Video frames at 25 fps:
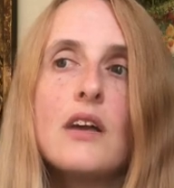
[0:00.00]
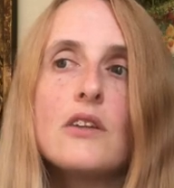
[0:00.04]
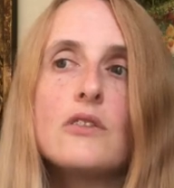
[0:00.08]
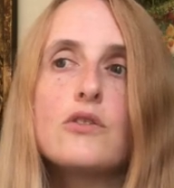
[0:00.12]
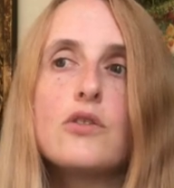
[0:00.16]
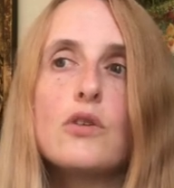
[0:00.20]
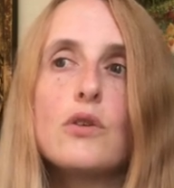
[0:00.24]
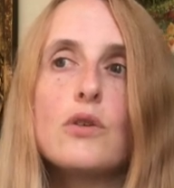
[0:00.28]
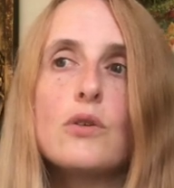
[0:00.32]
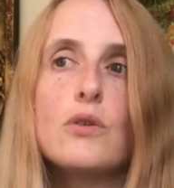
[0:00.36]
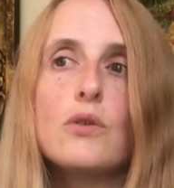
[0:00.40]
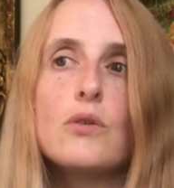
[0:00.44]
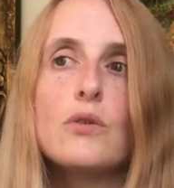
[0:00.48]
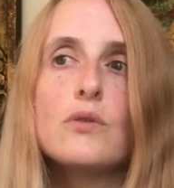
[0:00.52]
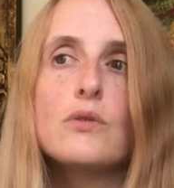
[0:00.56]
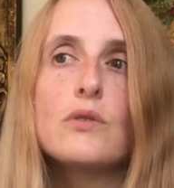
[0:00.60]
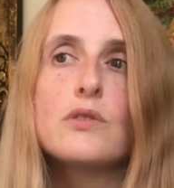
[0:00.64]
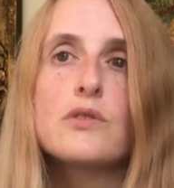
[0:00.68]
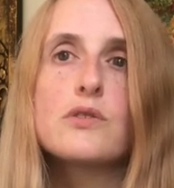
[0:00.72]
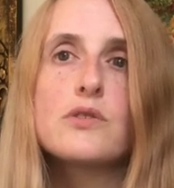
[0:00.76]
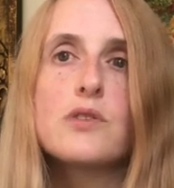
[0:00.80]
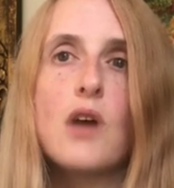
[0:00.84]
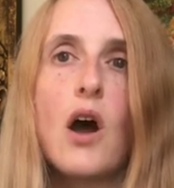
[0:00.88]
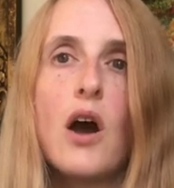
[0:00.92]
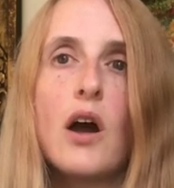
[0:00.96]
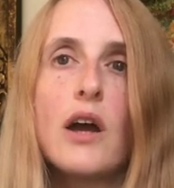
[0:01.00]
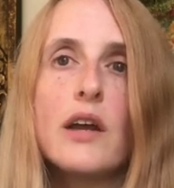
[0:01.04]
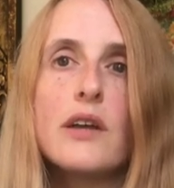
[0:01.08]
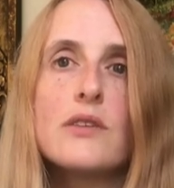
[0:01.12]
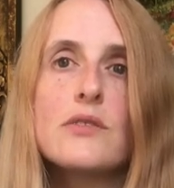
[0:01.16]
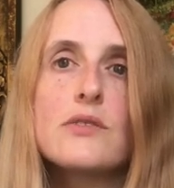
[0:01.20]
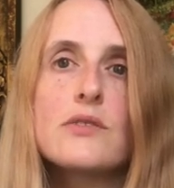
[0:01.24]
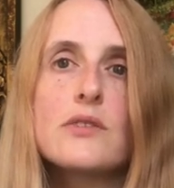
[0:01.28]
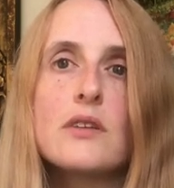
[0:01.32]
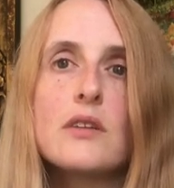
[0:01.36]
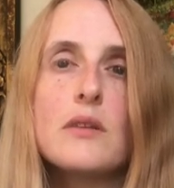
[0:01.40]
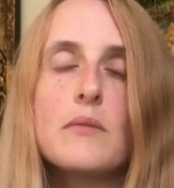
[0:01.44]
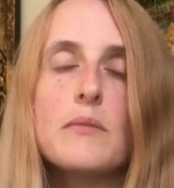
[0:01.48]
do
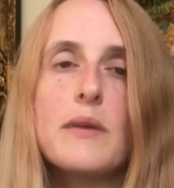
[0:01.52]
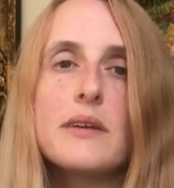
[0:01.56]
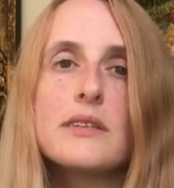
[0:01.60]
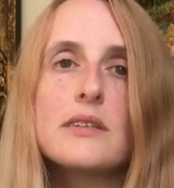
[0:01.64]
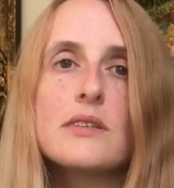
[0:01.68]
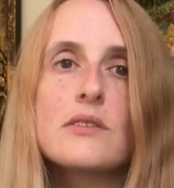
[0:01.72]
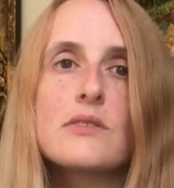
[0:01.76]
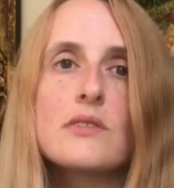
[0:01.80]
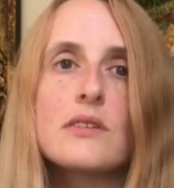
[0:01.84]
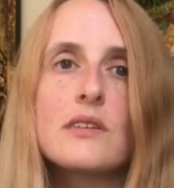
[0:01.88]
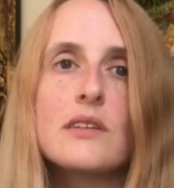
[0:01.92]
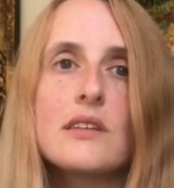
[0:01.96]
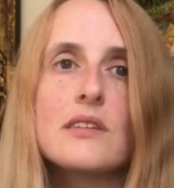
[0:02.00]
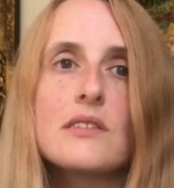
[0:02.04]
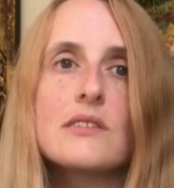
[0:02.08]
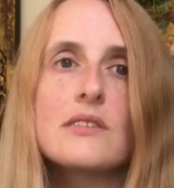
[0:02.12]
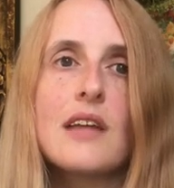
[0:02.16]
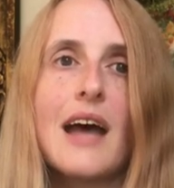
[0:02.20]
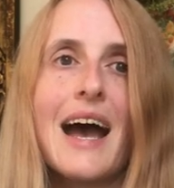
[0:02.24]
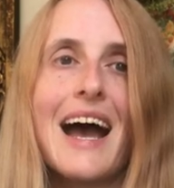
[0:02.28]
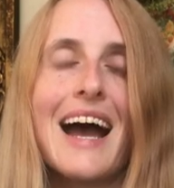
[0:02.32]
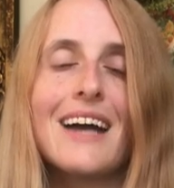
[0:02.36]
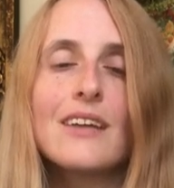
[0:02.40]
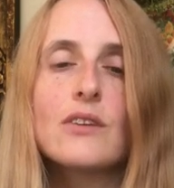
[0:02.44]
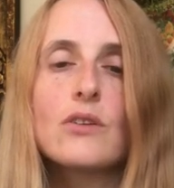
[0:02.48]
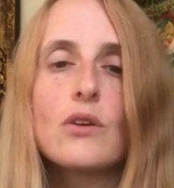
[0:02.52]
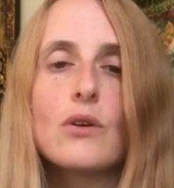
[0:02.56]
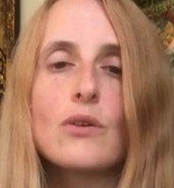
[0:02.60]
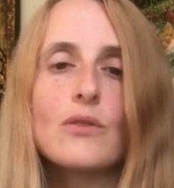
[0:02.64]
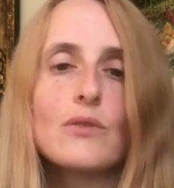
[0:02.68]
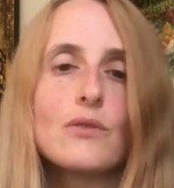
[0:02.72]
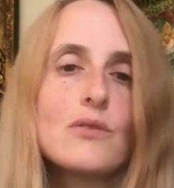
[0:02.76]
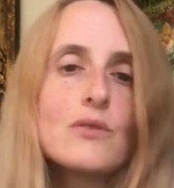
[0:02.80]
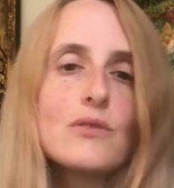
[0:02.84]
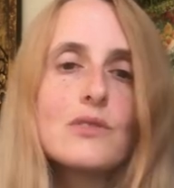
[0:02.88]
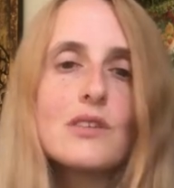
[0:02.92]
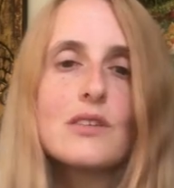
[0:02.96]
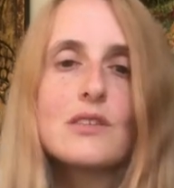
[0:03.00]
science, and the medicine is the
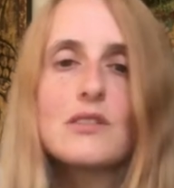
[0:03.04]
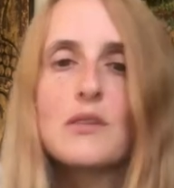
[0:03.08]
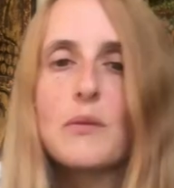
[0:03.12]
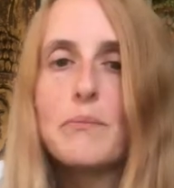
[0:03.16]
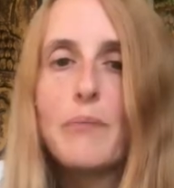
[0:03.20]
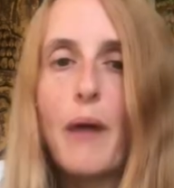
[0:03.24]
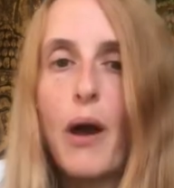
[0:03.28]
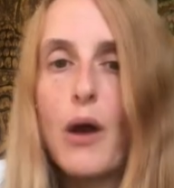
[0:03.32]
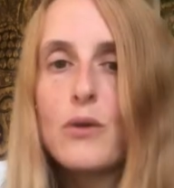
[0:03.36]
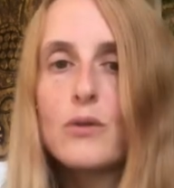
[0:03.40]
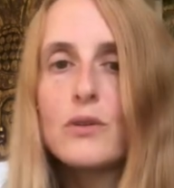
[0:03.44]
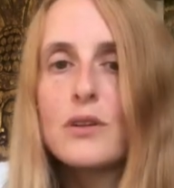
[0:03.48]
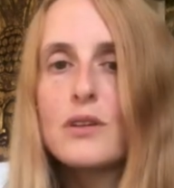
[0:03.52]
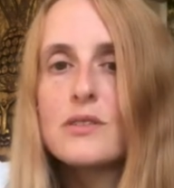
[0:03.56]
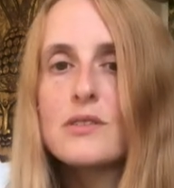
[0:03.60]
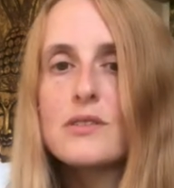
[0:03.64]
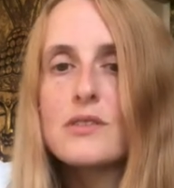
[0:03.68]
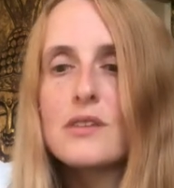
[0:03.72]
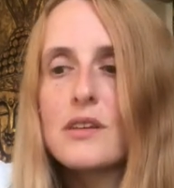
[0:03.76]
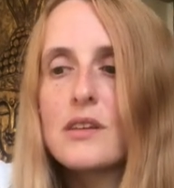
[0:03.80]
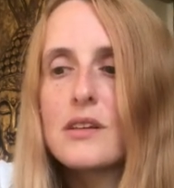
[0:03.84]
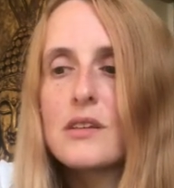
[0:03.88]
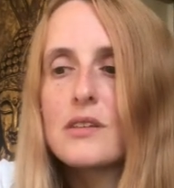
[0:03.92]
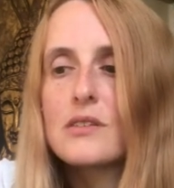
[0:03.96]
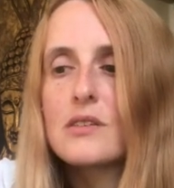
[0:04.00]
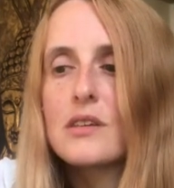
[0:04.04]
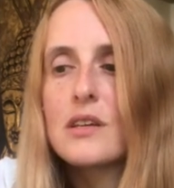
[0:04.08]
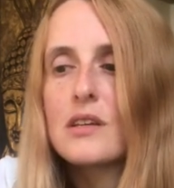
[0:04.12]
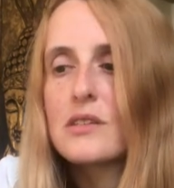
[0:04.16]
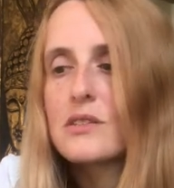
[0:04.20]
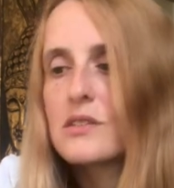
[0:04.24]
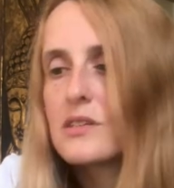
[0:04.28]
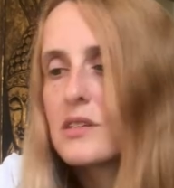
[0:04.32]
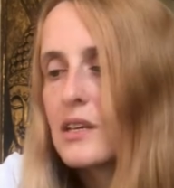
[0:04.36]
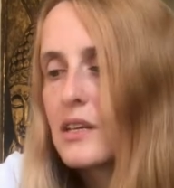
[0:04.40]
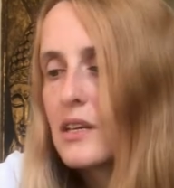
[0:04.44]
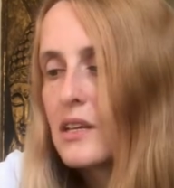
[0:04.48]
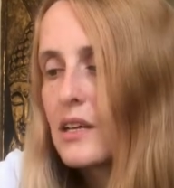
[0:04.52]
add-ons, it's the bonuses, it's
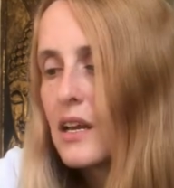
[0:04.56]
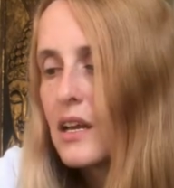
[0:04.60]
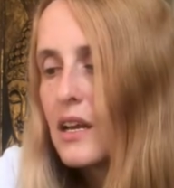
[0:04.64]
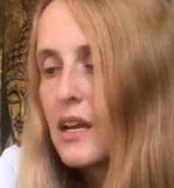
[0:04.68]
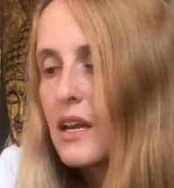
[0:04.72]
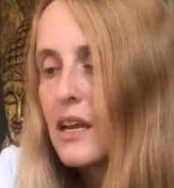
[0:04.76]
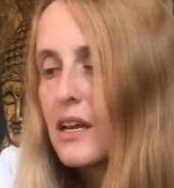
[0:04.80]
the